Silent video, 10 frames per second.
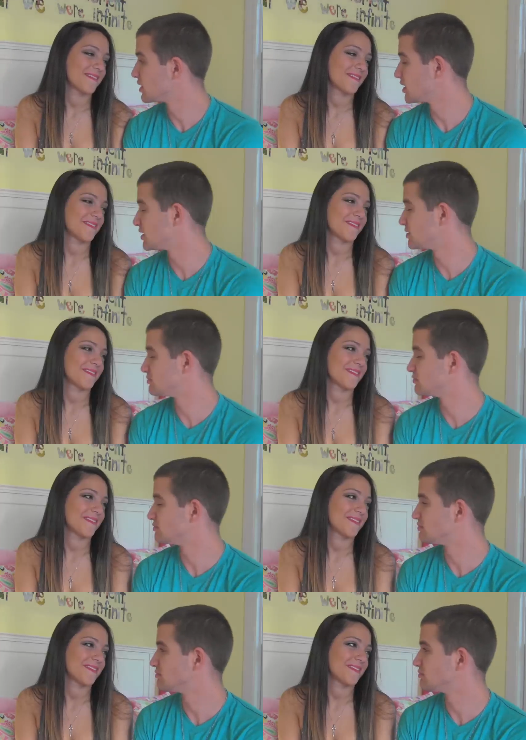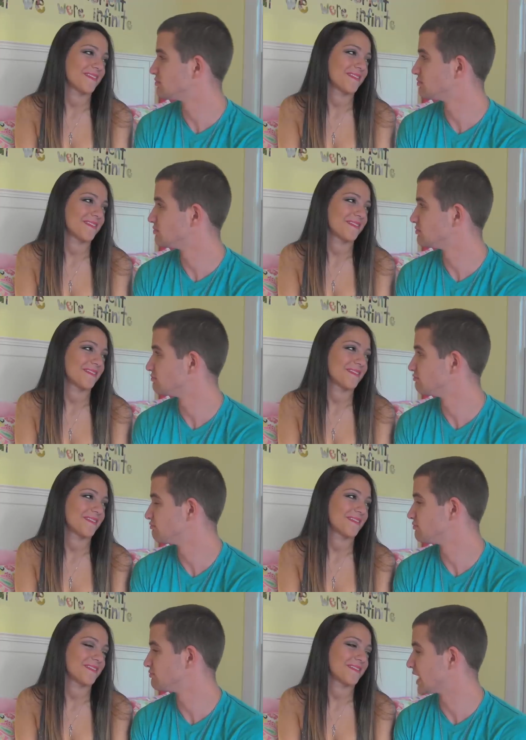Speaker 1: Um,
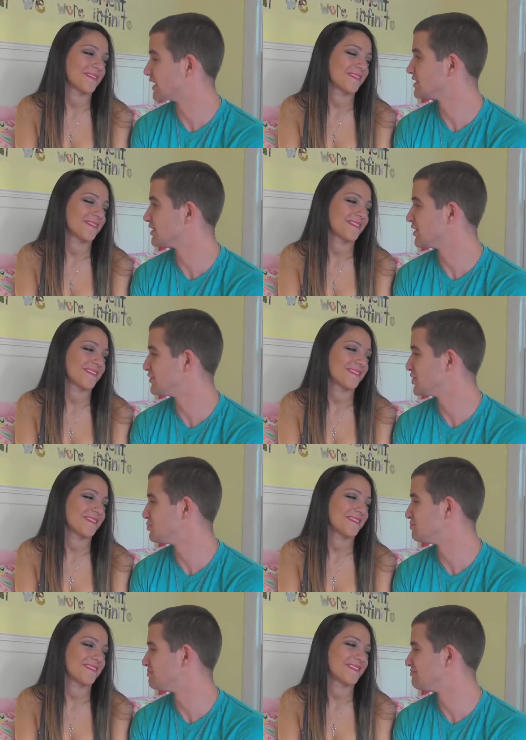I just love you.